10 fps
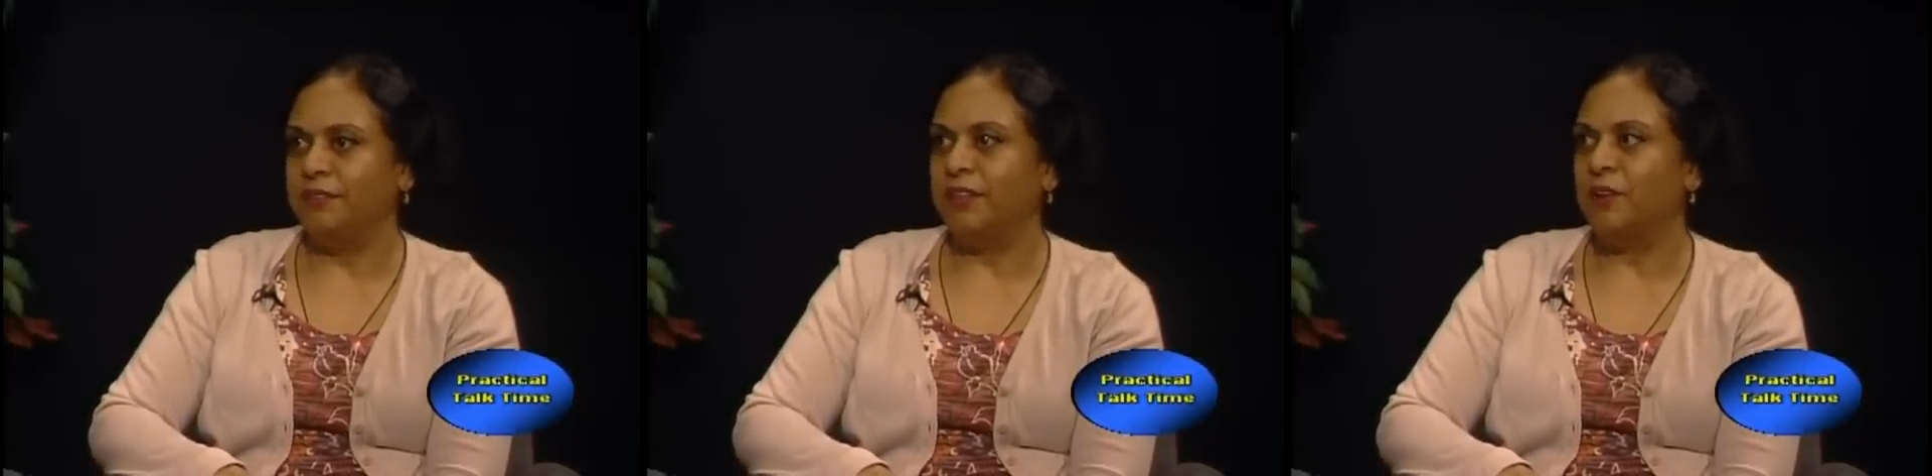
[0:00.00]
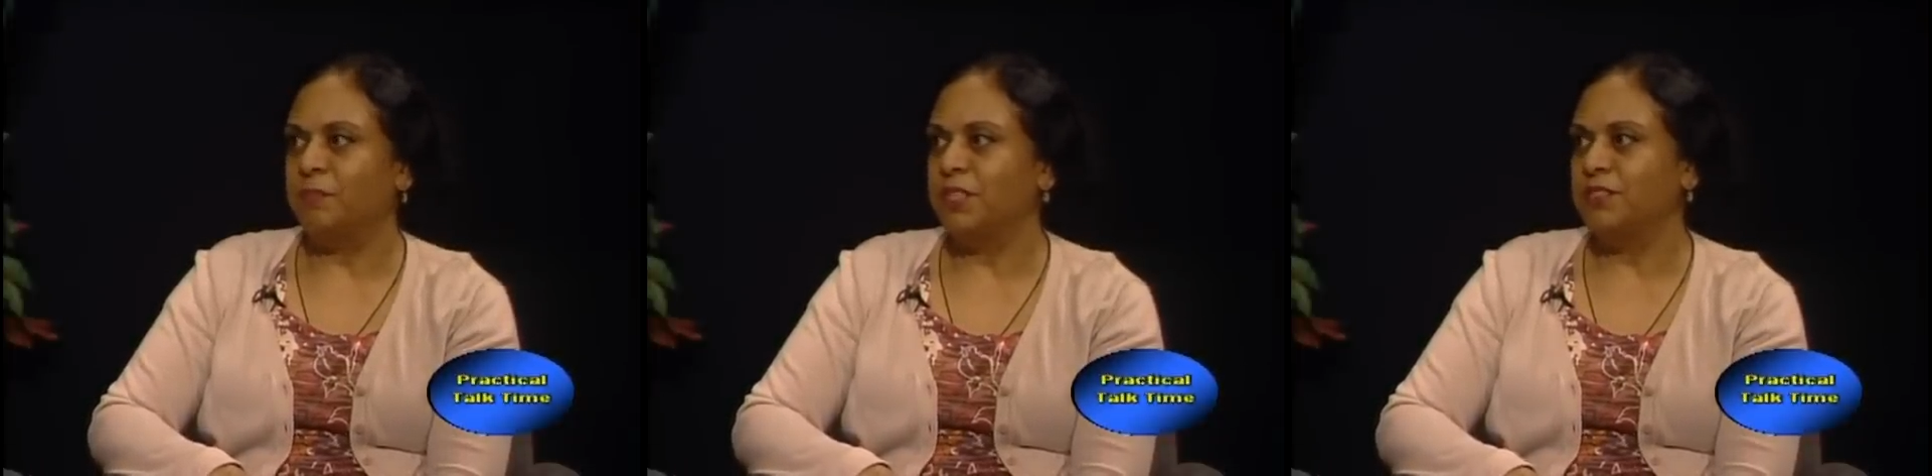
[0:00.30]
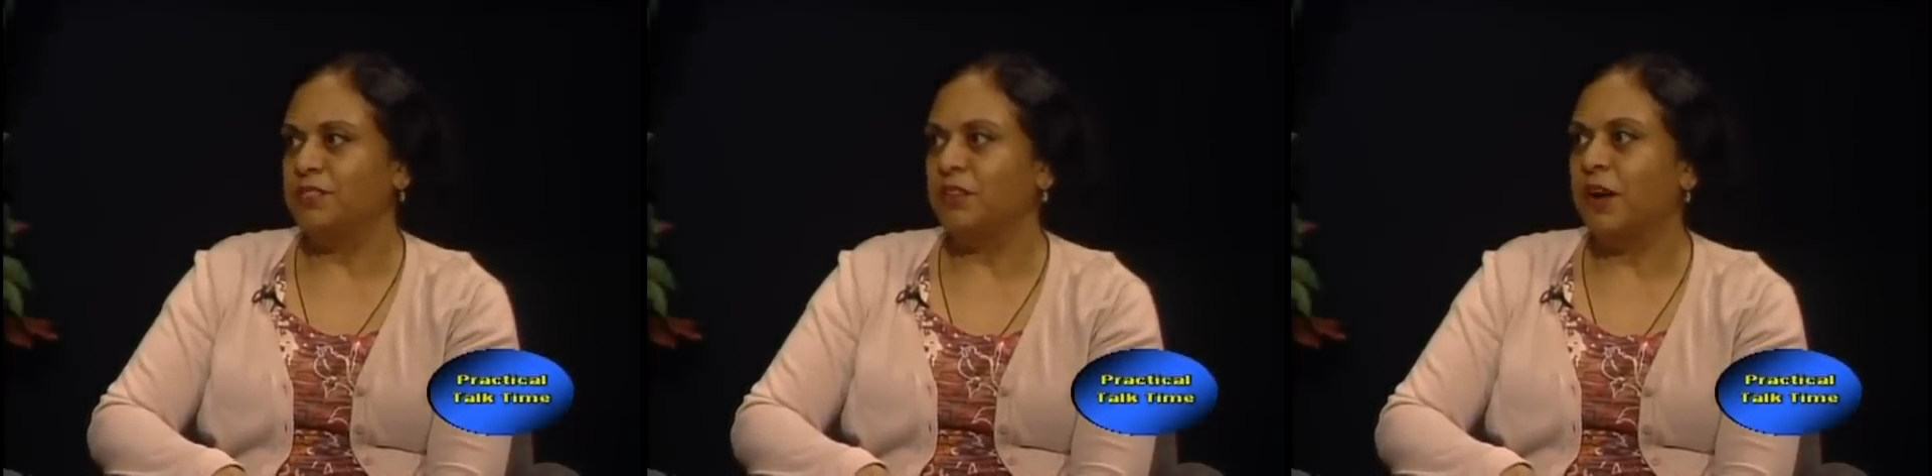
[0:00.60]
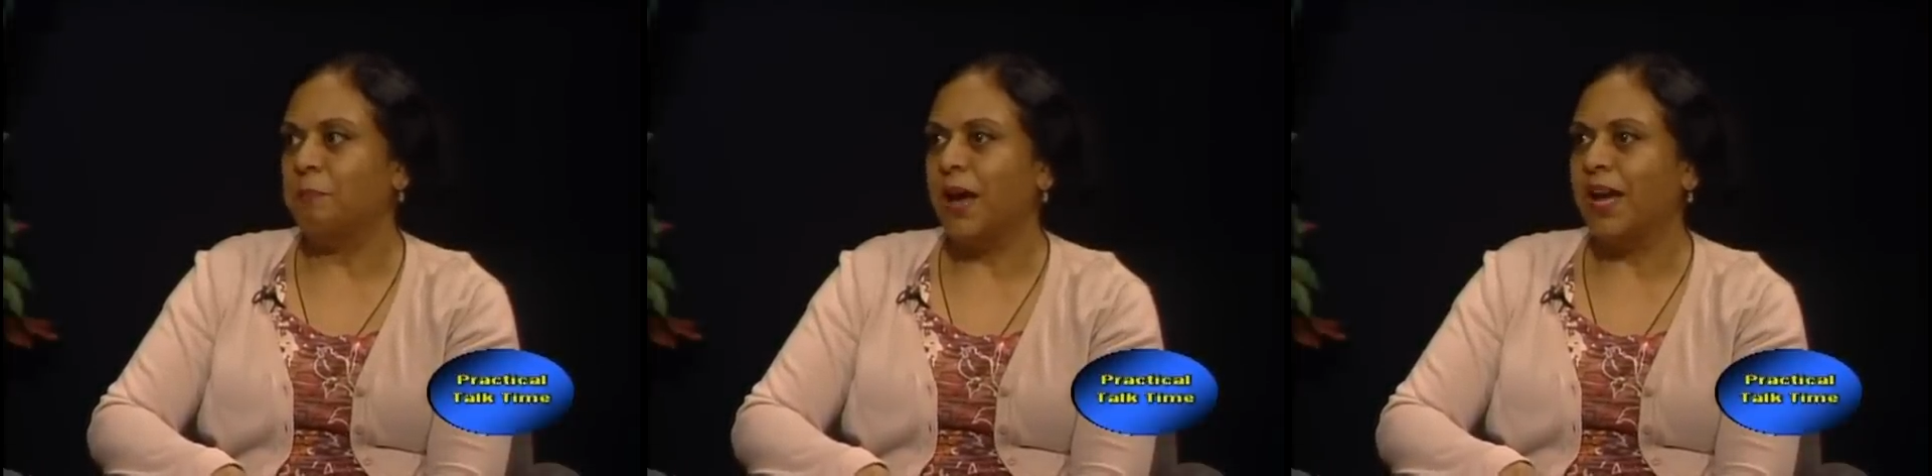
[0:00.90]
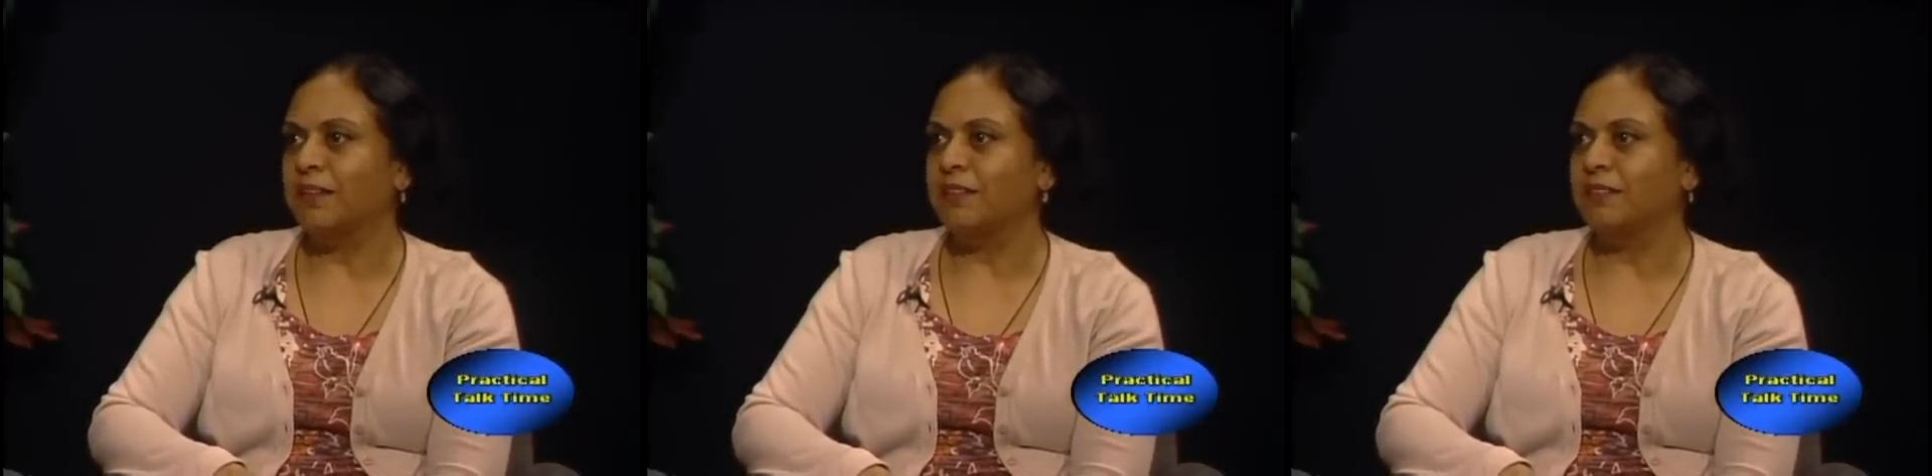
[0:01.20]
the garbage is not
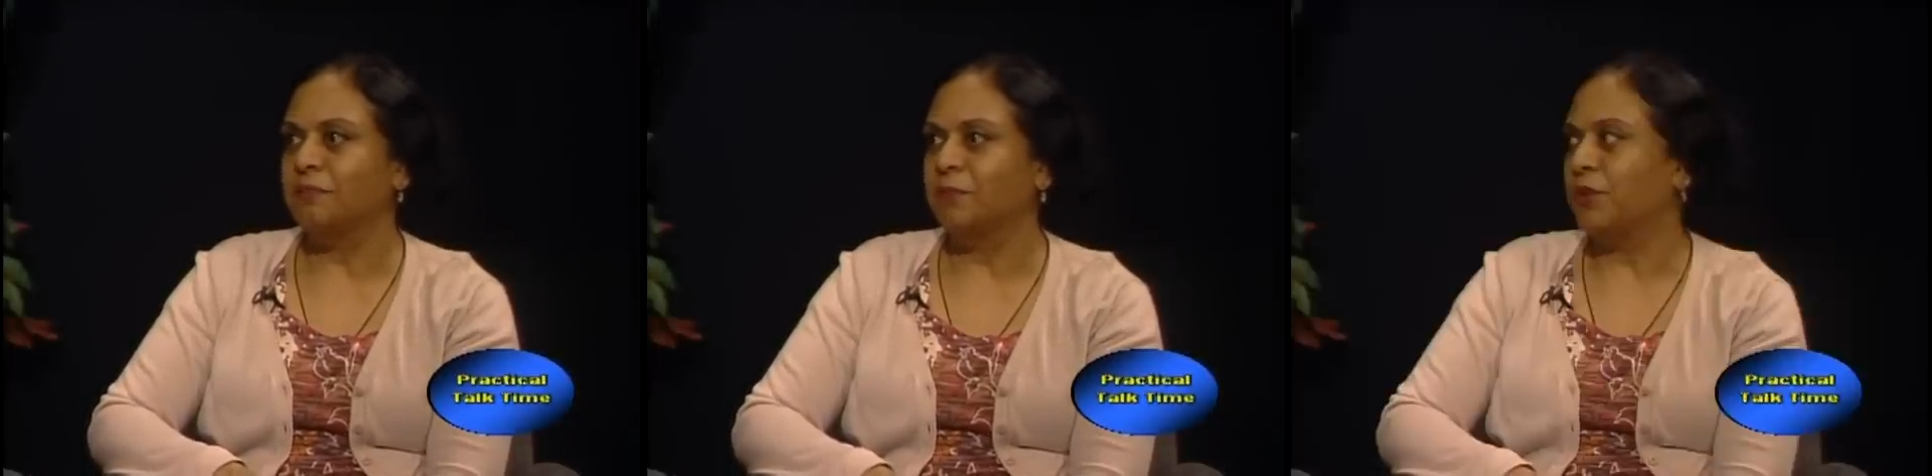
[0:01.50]
bagged and